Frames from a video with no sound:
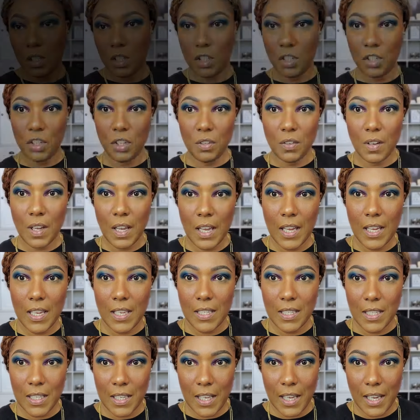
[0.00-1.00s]
Do you
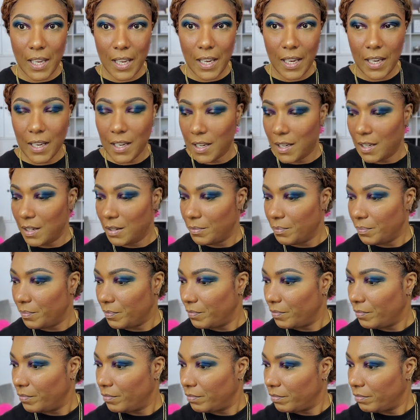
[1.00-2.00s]
guys like,
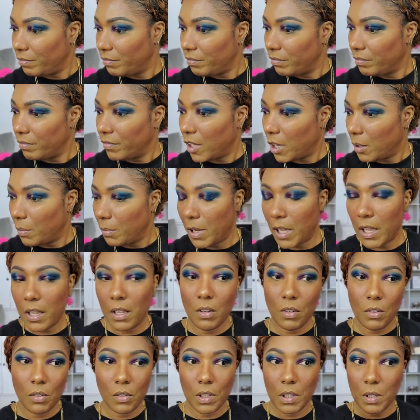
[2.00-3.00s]
am I
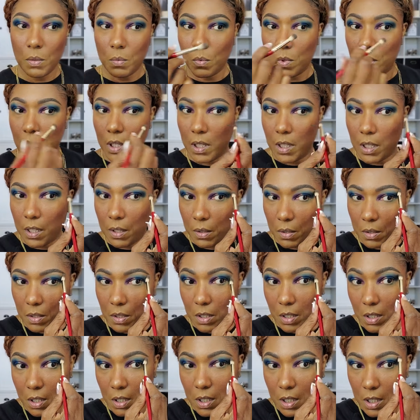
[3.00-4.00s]
the only one that
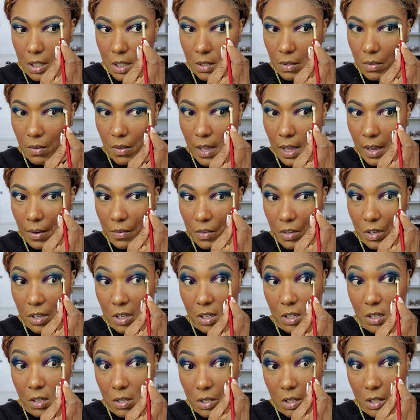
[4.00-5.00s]
still after
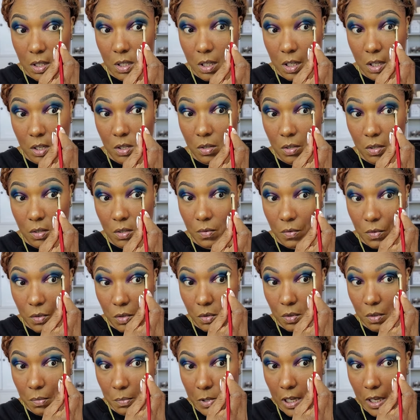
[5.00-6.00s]
years and years of
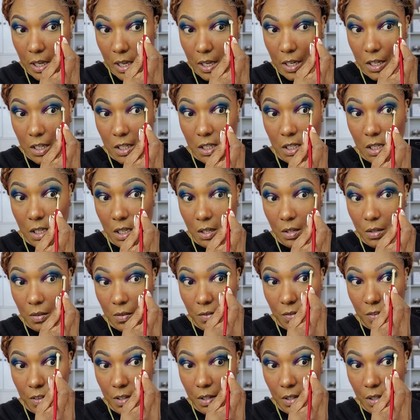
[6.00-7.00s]
doing my eyeshadow
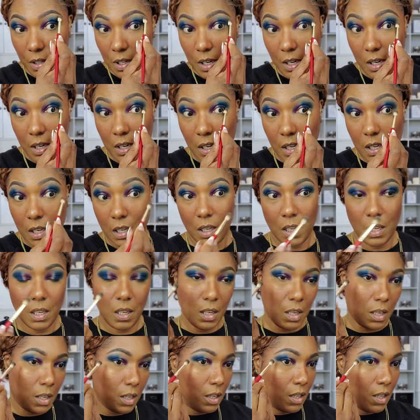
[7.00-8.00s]
feel like
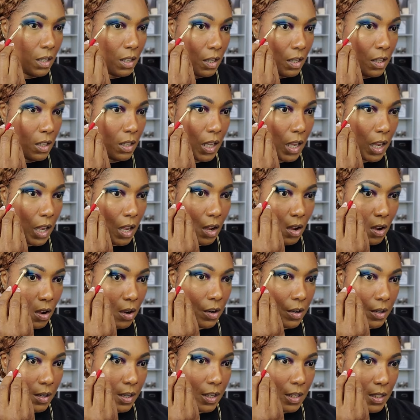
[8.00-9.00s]
they
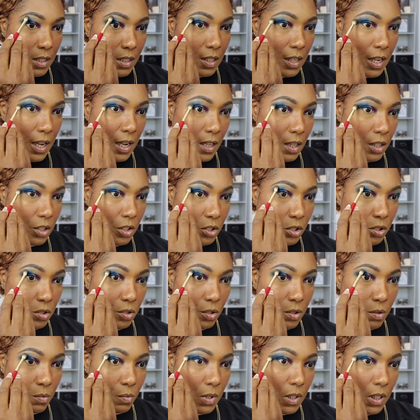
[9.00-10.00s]
aren't exactly
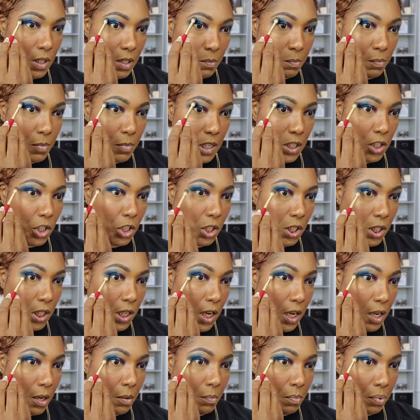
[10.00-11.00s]
sure what's the best
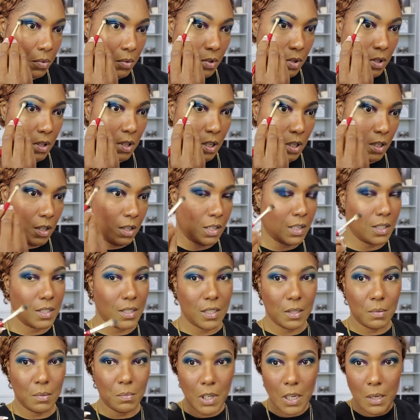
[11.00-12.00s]
shape? Because
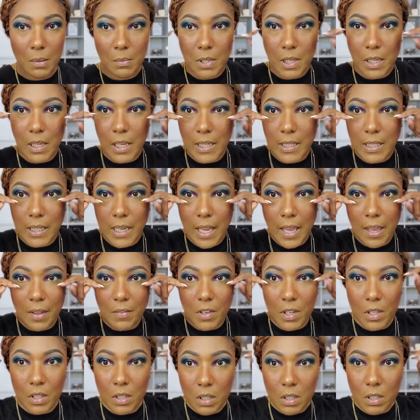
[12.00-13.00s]
sometimes I like to have
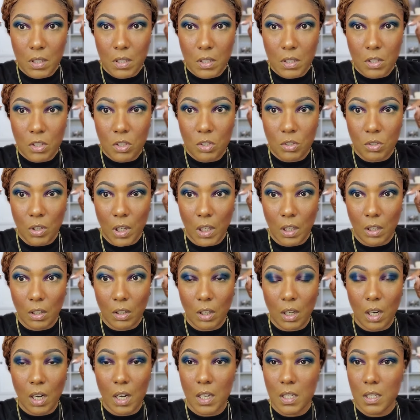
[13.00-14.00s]
it straight
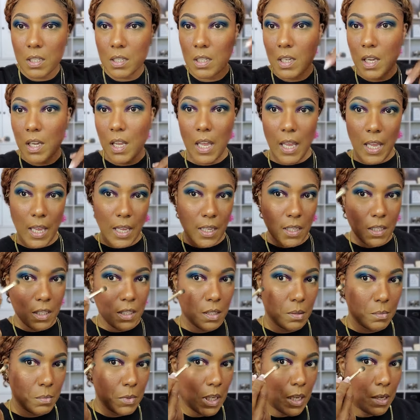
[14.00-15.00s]
across and
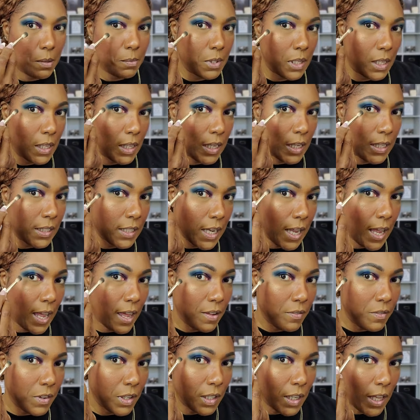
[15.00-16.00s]
sometimes I like to
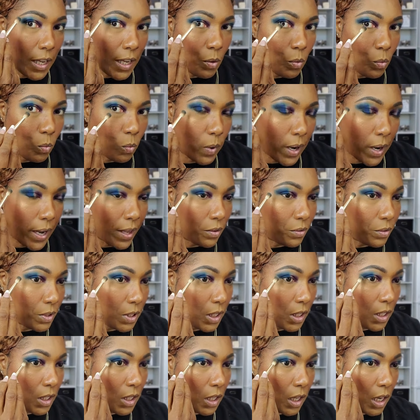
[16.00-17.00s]
have it like
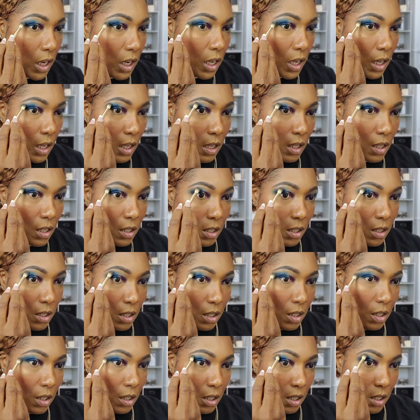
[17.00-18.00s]
rounded and
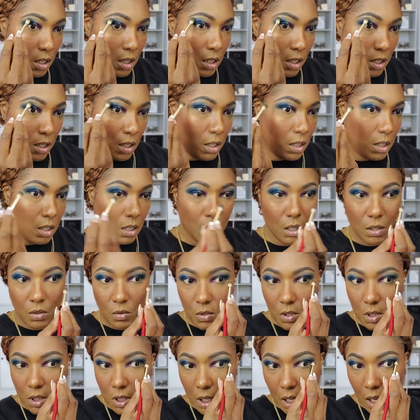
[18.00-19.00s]
you know,
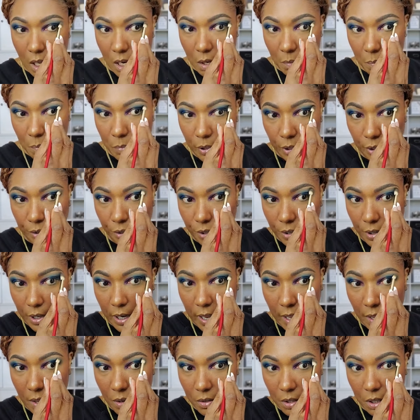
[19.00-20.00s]
just kind of blurred
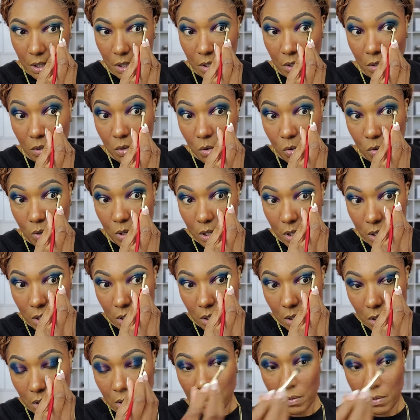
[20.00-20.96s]
out in the corner.